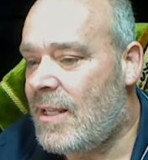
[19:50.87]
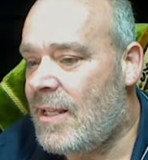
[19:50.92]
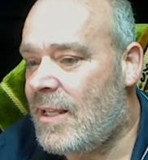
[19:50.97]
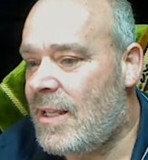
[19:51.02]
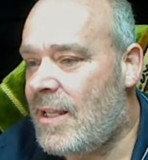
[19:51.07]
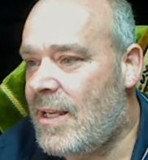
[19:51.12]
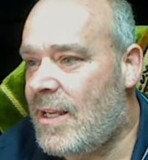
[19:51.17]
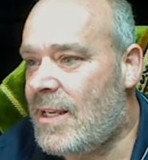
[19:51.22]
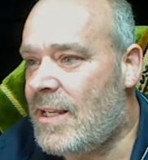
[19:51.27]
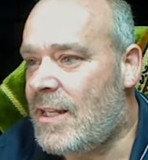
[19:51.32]

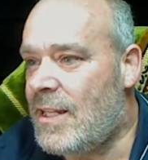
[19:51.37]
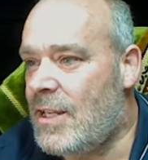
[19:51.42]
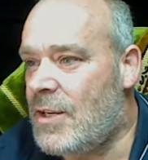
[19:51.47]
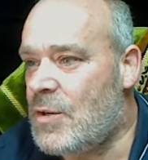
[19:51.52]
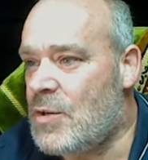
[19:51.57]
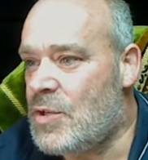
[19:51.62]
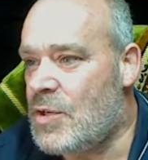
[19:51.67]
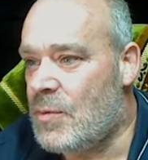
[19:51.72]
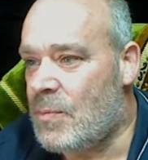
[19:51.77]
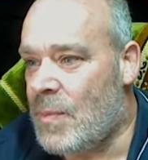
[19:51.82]
it
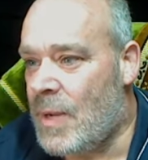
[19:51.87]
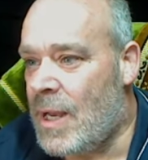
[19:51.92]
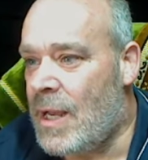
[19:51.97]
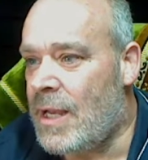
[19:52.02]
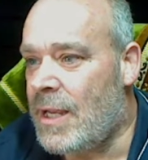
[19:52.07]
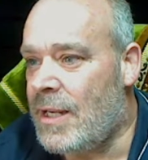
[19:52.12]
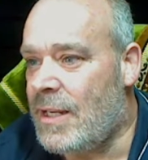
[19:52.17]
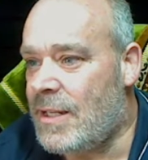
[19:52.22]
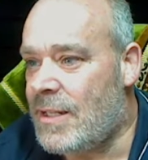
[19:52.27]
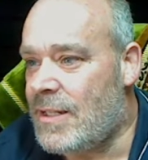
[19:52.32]
clears your
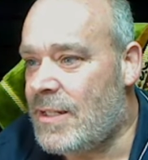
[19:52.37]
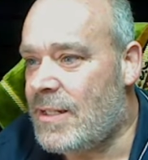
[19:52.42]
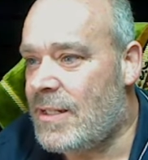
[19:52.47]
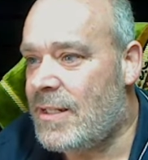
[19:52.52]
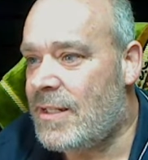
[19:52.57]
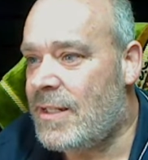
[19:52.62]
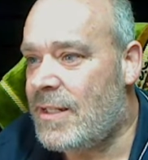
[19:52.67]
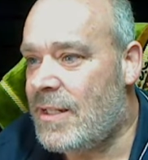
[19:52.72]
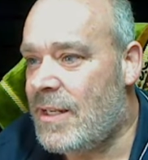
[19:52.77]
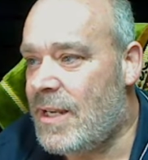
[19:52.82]
mind.
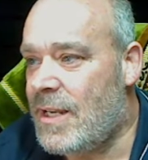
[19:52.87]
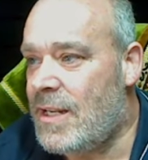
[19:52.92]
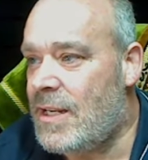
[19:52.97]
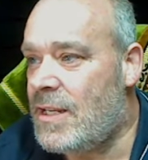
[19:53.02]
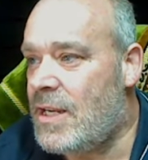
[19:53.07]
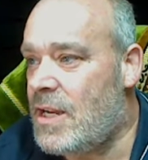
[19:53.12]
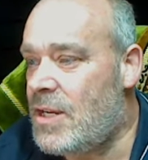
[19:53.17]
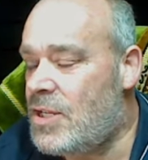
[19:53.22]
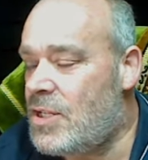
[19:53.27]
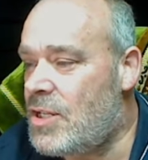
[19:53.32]
It,
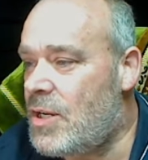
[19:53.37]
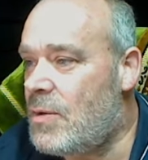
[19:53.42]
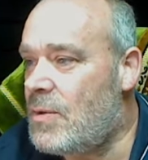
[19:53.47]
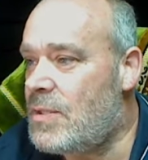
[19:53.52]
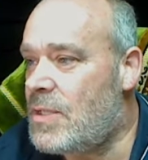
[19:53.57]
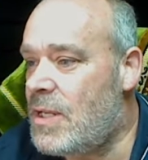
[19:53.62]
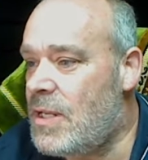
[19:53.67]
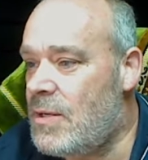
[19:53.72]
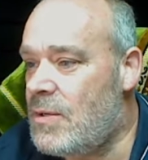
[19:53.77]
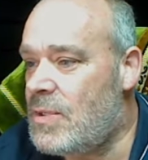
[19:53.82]
it shows
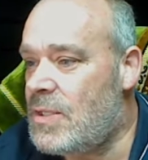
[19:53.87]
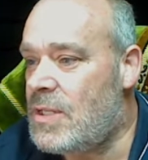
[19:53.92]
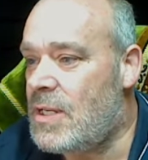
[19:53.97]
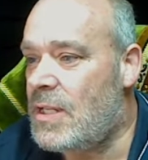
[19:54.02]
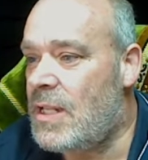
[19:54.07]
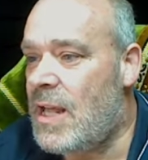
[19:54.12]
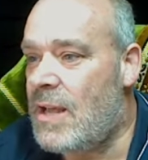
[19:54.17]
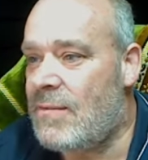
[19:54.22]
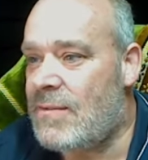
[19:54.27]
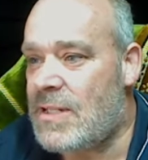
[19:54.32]
that you still
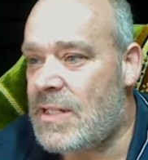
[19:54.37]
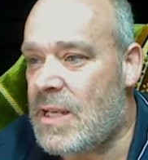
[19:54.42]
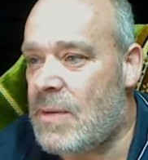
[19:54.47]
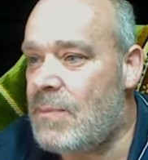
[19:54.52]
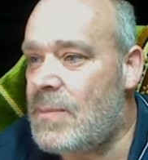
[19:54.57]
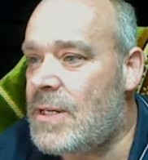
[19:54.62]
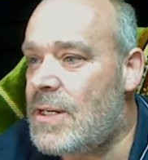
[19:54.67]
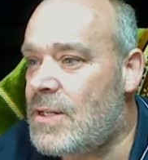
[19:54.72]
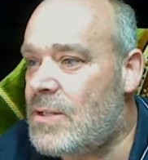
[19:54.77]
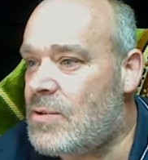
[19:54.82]
have some
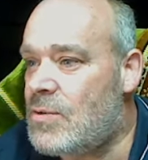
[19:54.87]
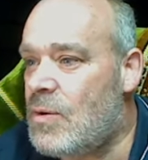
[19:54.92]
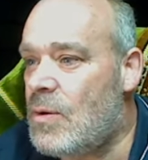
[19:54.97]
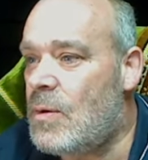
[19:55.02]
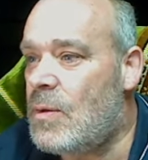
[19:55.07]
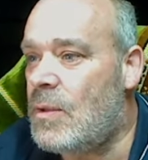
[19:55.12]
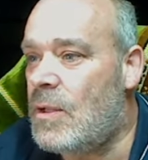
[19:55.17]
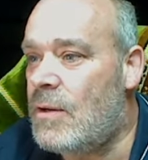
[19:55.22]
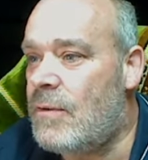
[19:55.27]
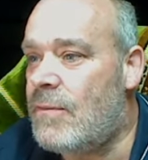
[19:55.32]

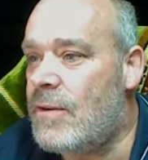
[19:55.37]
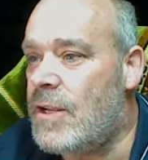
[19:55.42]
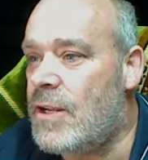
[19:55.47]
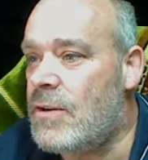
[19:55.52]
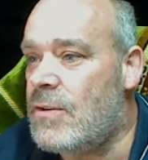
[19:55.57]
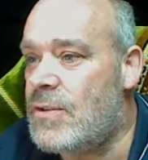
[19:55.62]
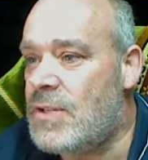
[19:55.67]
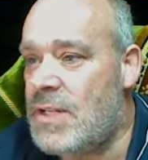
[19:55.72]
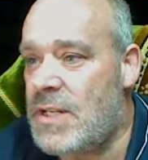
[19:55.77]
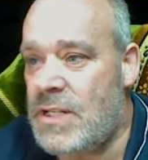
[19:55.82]
control over your
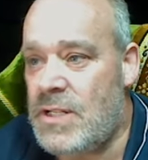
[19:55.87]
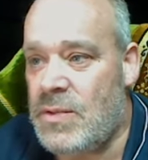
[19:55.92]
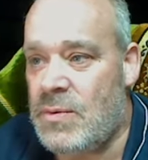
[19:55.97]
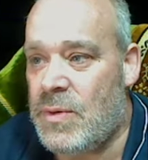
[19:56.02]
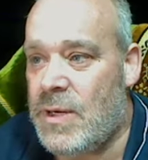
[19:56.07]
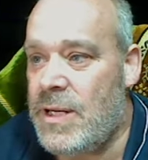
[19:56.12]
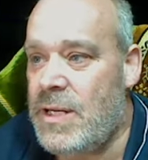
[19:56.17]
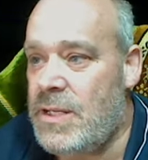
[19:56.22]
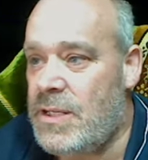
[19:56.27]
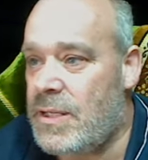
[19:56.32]

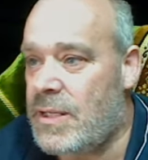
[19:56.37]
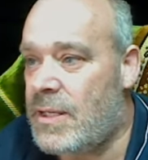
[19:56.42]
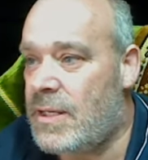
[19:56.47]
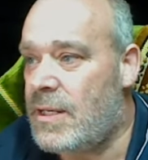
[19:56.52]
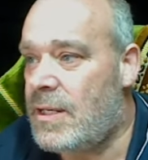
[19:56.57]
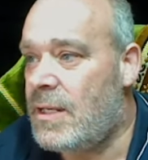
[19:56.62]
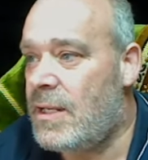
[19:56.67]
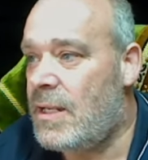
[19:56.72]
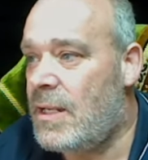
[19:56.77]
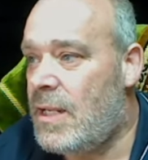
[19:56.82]
situation,
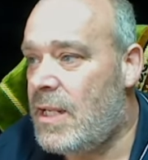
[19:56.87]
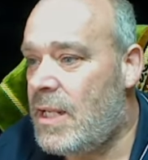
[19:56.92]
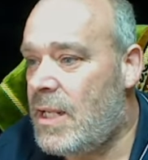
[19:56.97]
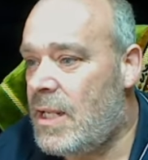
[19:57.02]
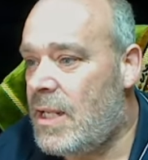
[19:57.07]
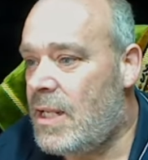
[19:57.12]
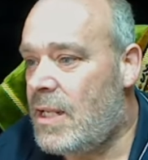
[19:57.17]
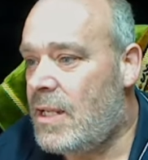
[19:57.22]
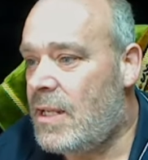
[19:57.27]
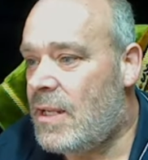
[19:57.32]

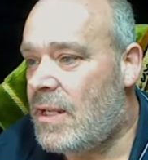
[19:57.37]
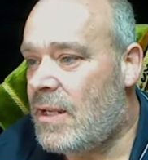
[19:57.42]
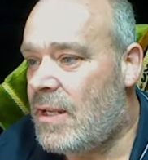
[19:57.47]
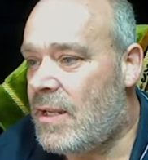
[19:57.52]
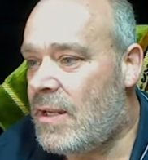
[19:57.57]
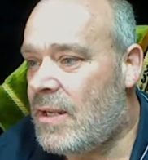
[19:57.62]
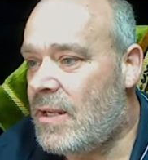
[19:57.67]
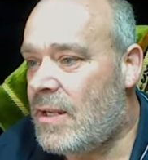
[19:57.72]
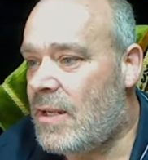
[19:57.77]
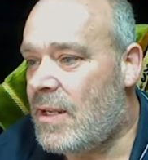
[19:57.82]

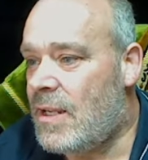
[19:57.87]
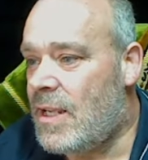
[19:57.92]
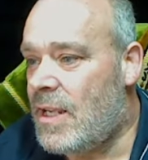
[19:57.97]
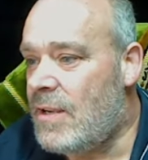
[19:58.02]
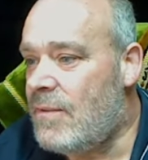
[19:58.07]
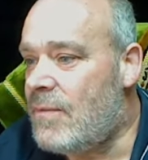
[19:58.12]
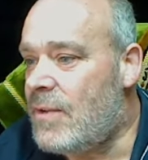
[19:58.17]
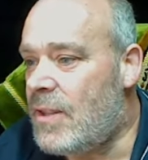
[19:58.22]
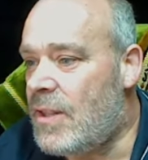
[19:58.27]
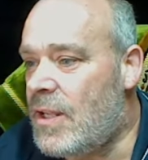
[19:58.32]

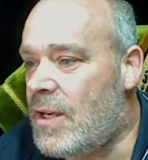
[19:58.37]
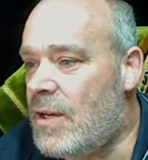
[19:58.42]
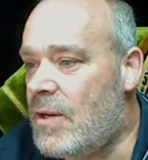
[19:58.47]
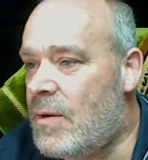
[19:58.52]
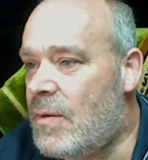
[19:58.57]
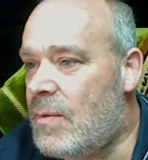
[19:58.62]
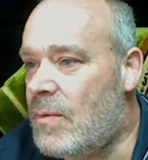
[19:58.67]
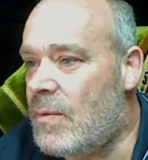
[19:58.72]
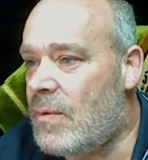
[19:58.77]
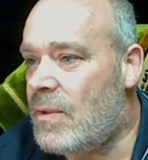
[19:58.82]
even
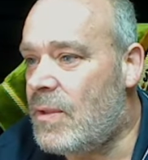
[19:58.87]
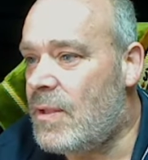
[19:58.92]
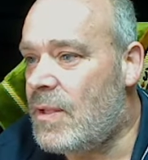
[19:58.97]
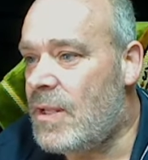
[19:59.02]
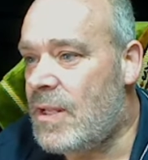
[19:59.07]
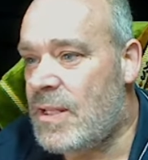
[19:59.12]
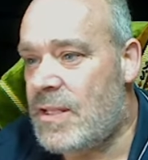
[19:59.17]
though it's